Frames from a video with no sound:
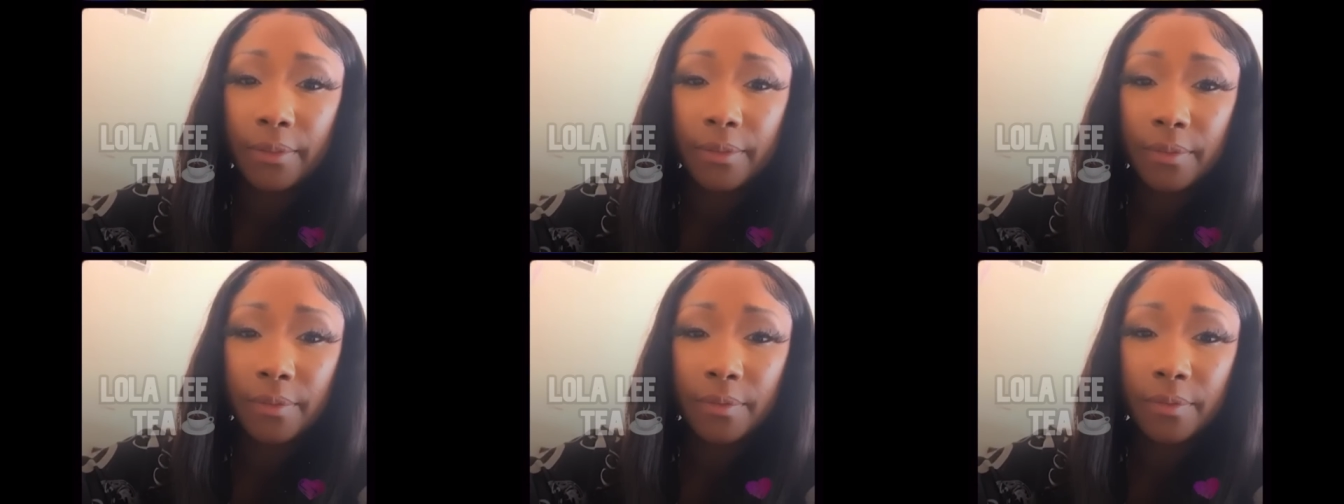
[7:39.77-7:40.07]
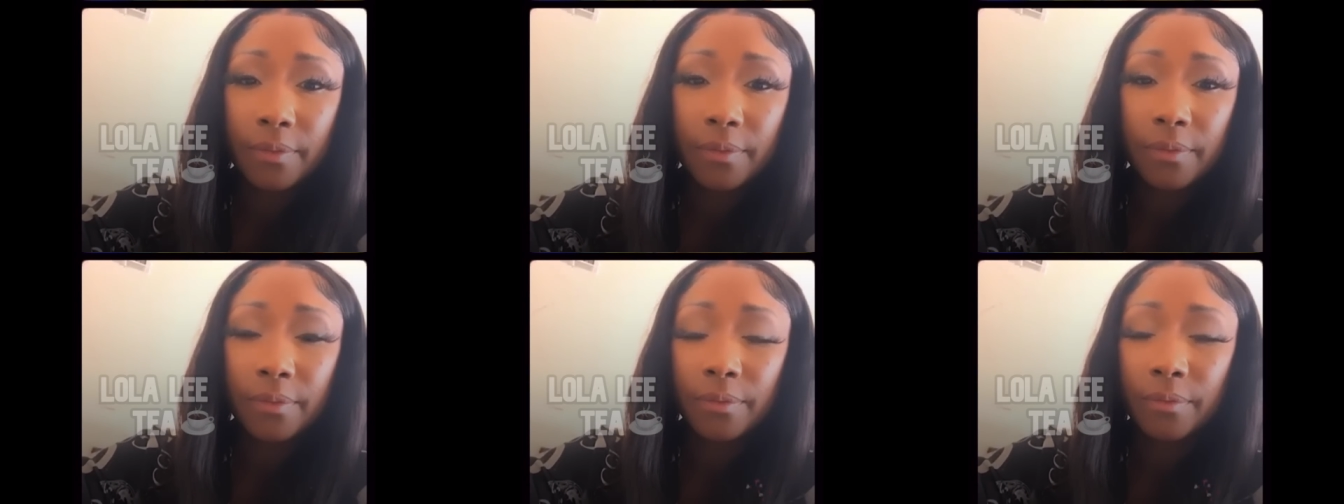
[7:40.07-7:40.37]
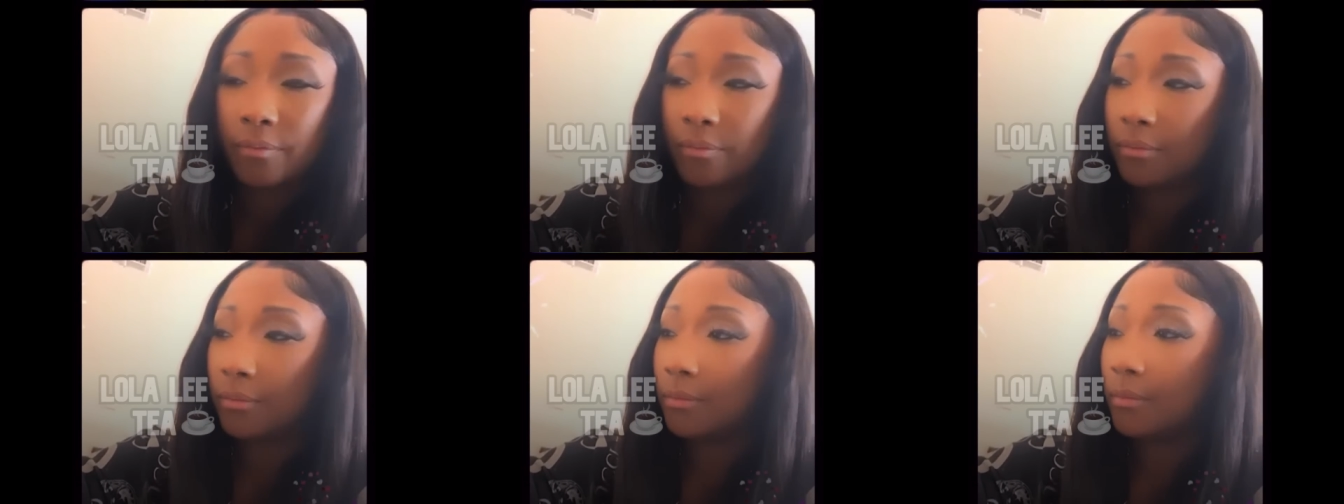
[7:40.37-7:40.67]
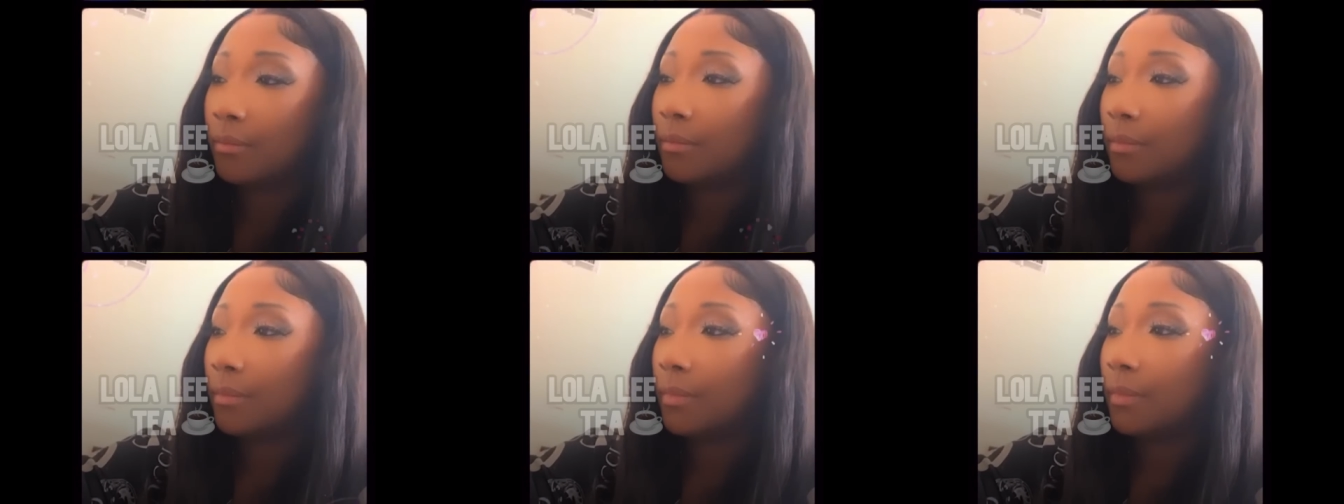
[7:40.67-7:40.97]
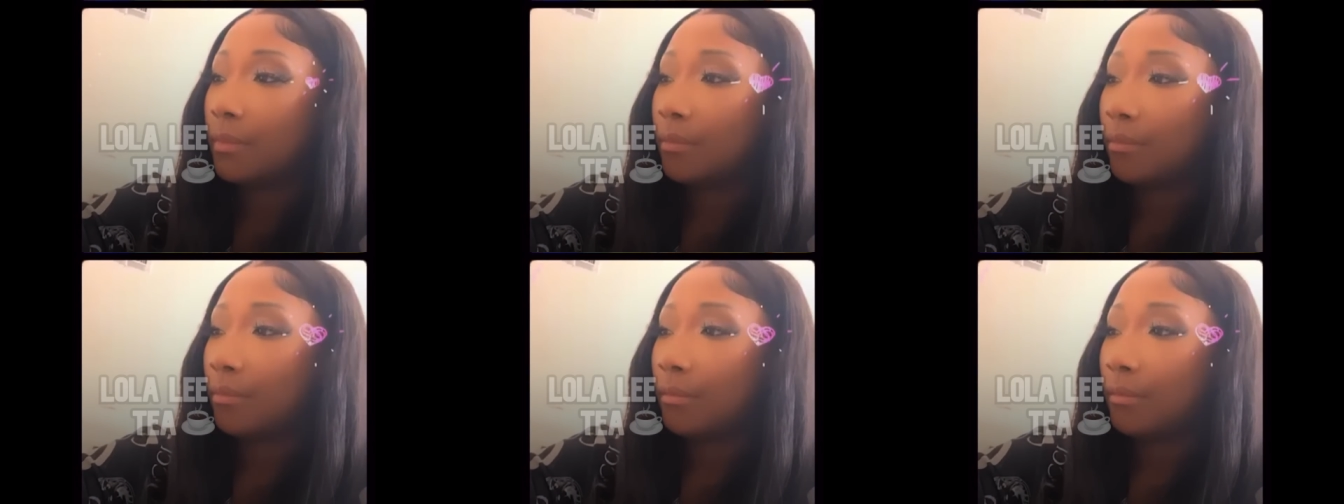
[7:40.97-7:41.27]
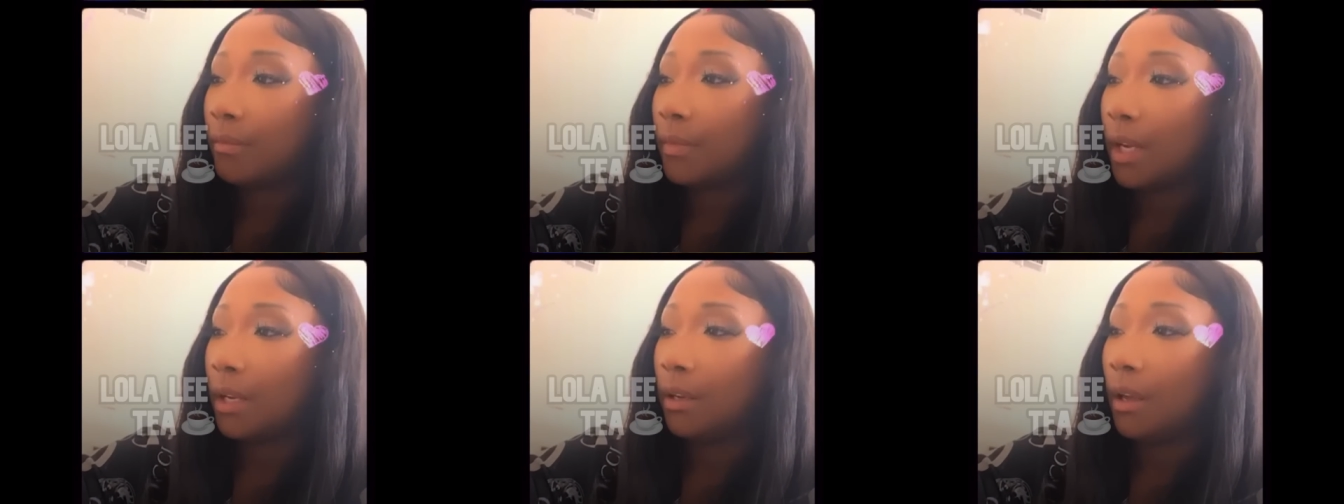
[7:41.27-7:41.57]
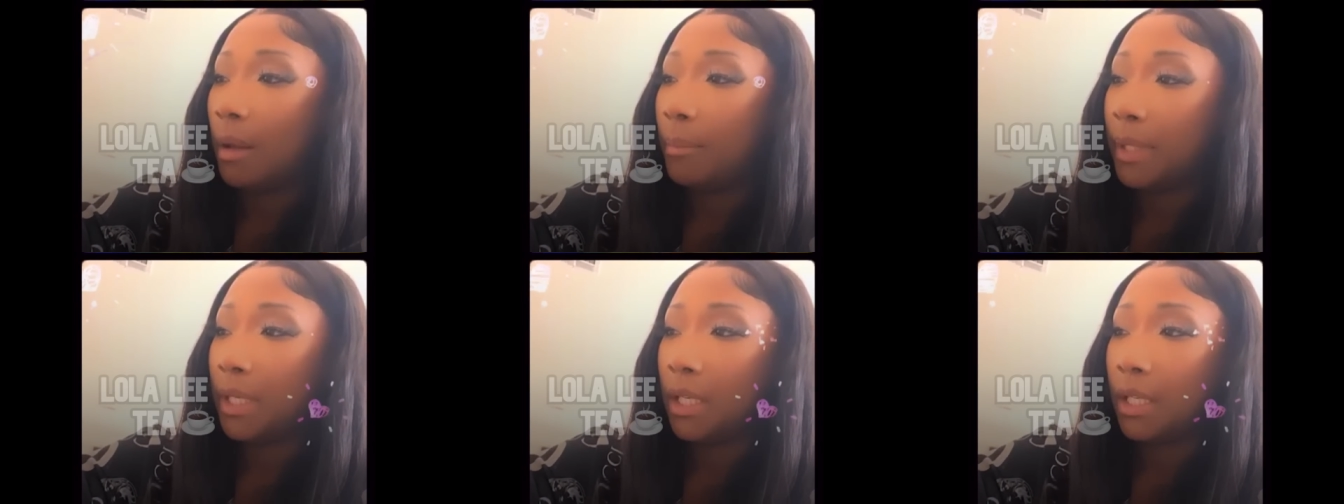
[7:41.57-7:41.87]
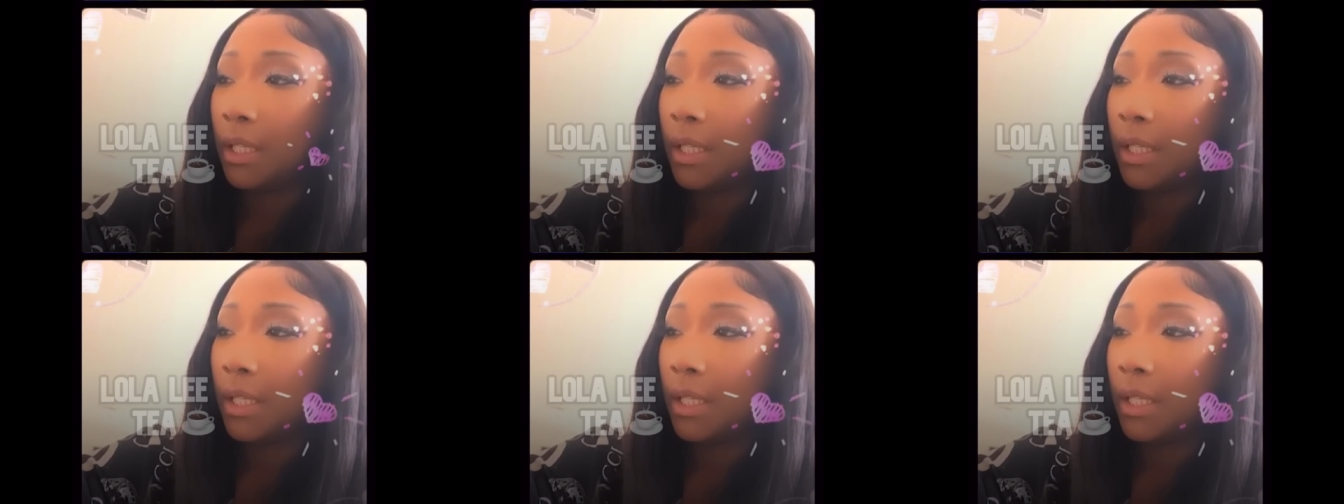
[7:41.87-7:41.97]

Mm-hmm. Yeah, I mean,